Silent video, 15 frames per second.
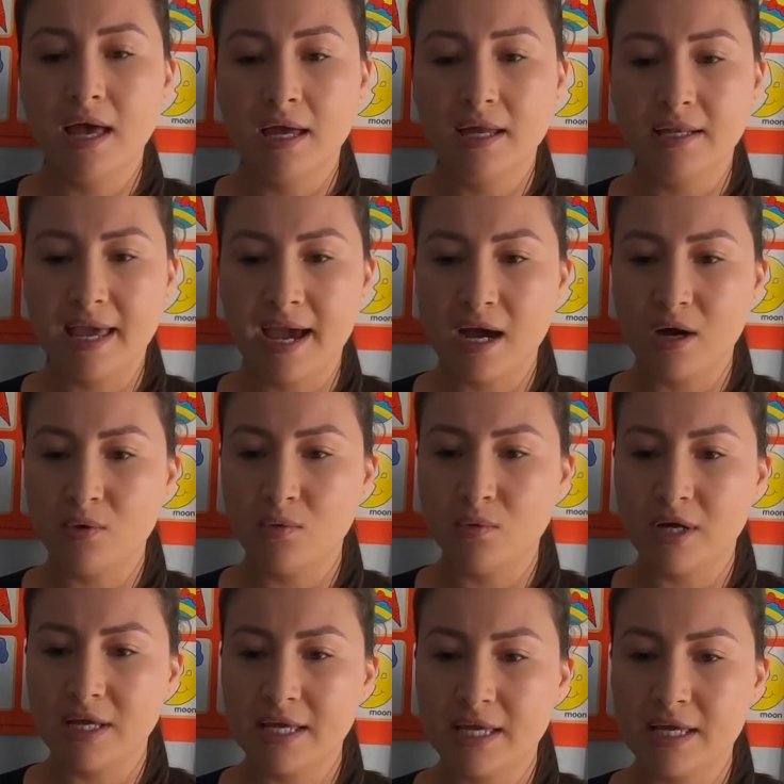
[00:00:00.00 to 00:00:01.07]
Now,
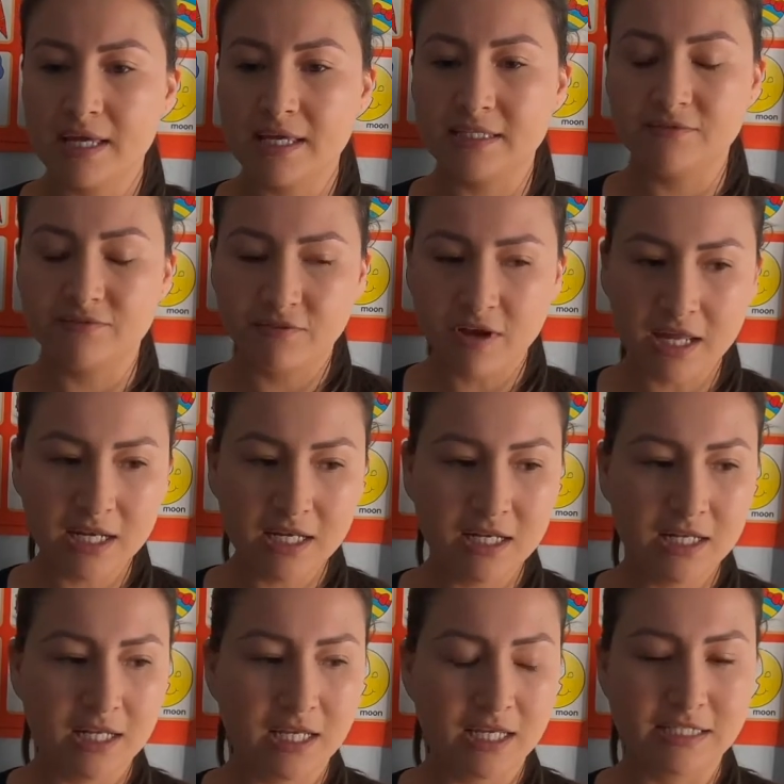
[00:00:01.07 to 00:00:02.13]
it's fun,
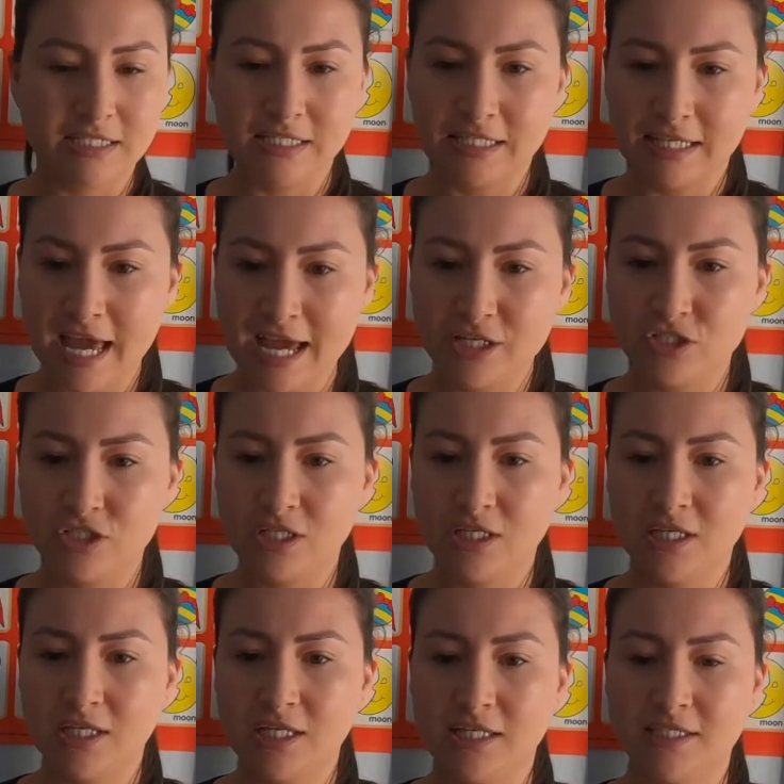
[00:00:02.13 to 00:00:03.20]
it's
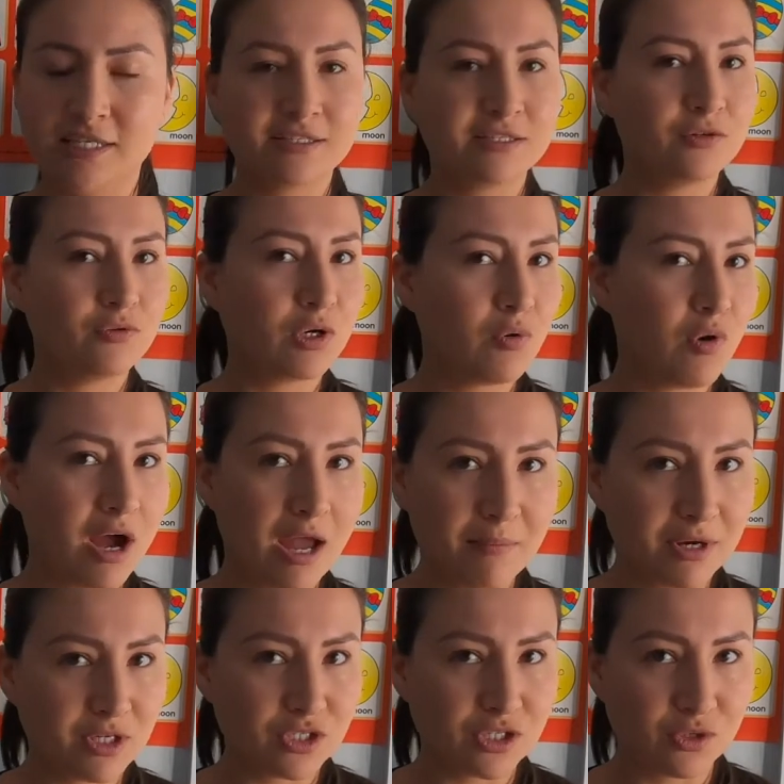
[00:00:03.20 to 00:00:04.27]
engaging, it doesn't require
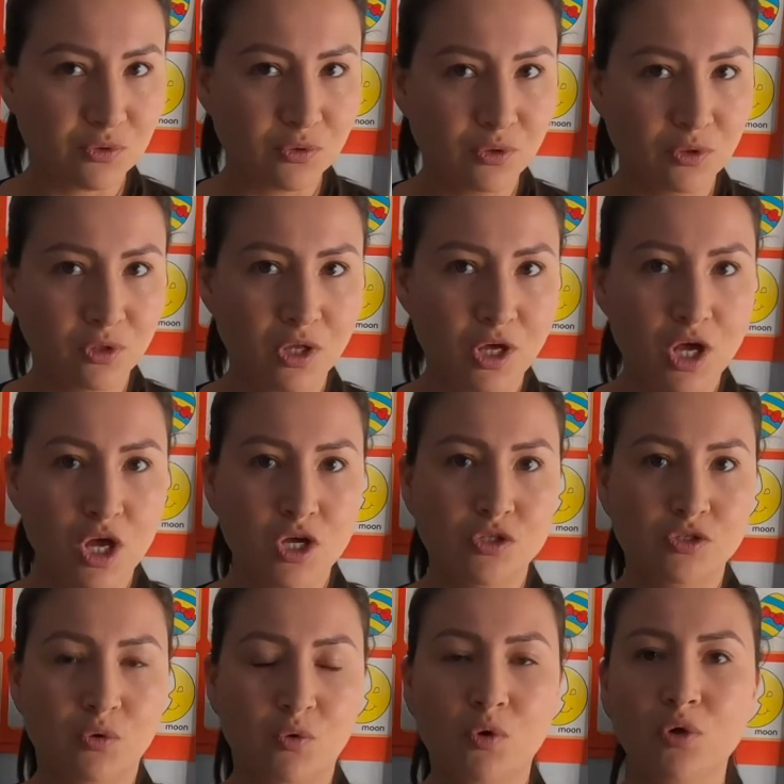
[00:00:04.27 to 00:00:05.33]
much at all.
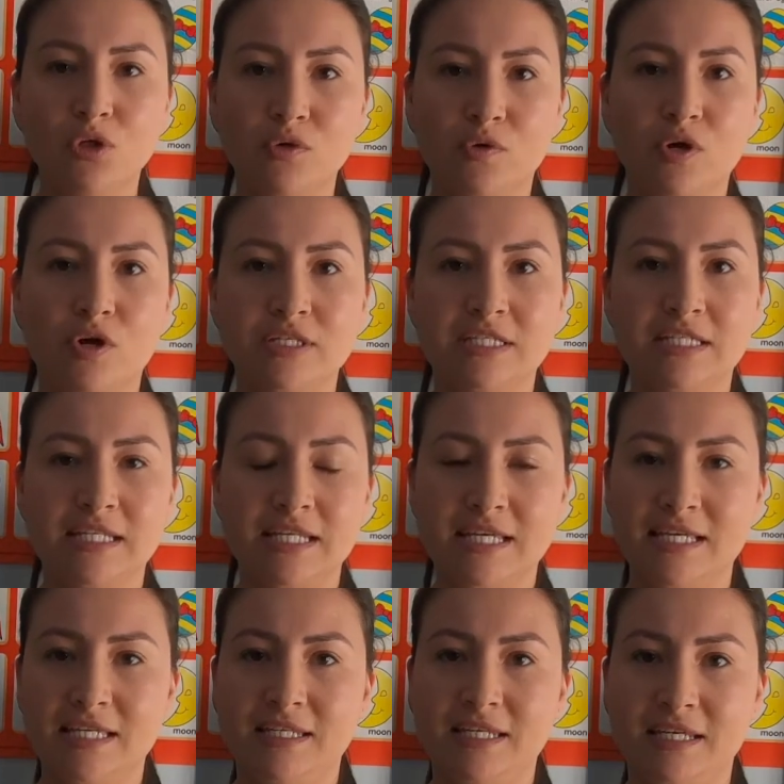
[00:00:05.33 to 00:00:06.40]
So all you're going to
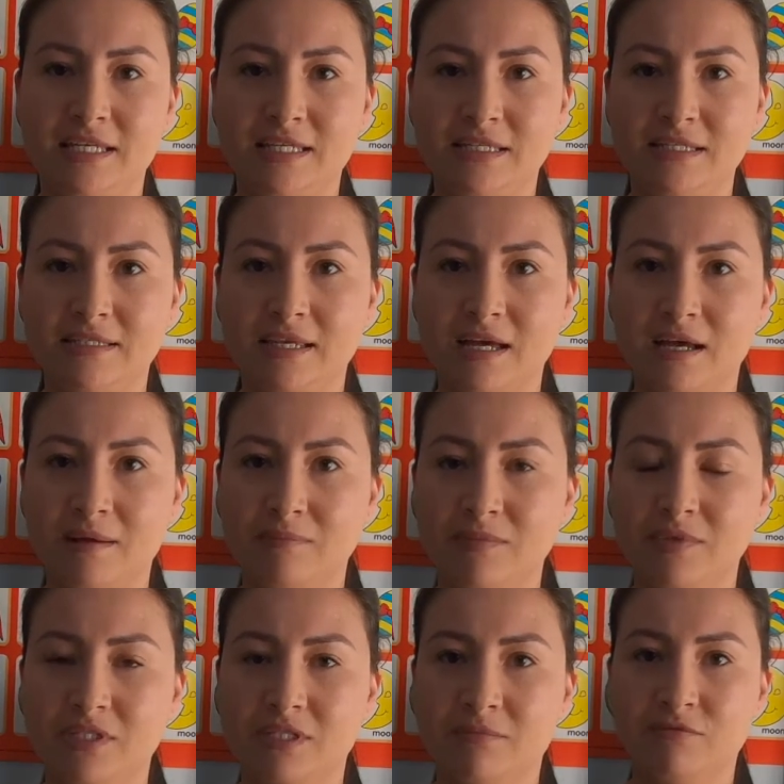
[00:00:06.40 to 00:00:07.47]
need is
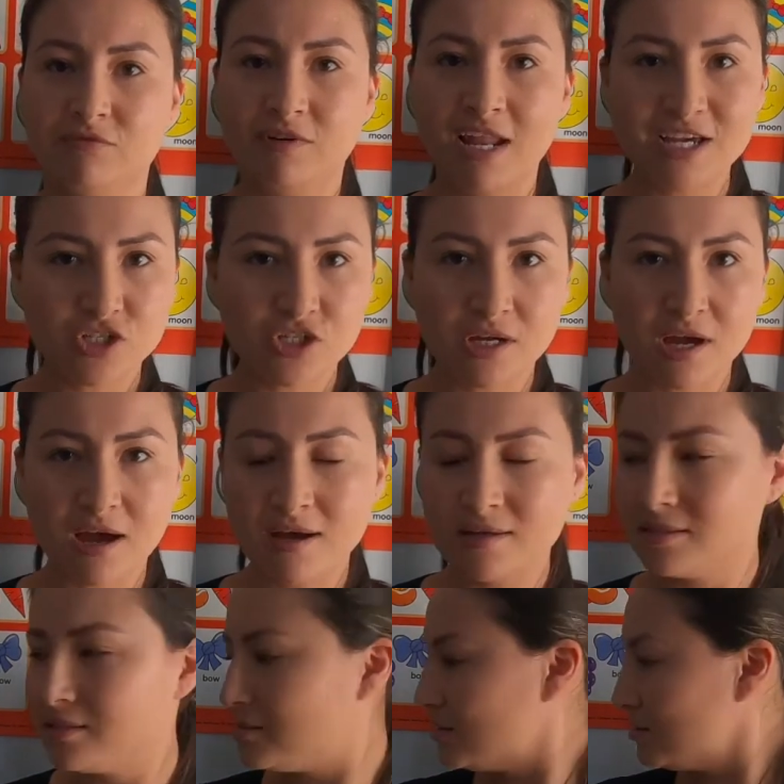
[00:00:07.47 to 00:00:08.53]
some
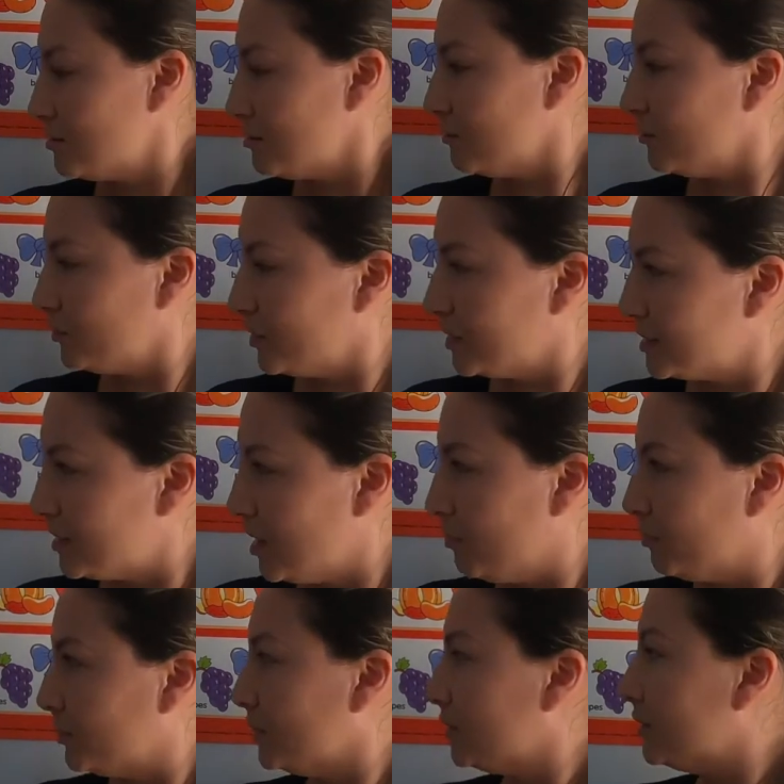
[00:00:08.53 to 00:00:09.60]
flashcards, for example,